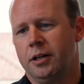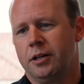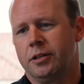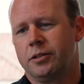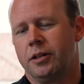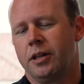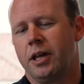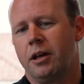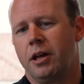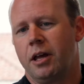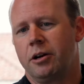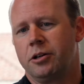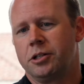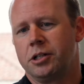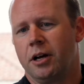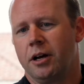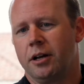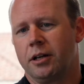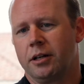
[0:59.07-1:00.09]
So that
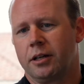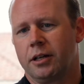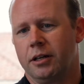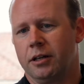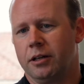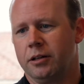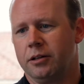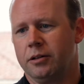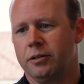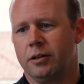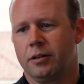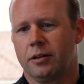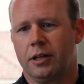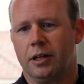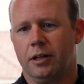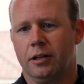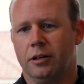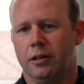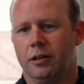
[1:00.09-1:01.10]
energy audit
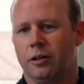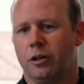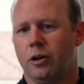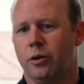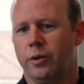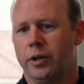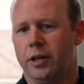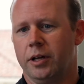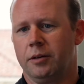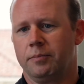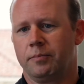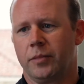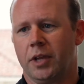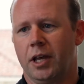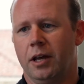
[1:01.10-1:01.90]
can go in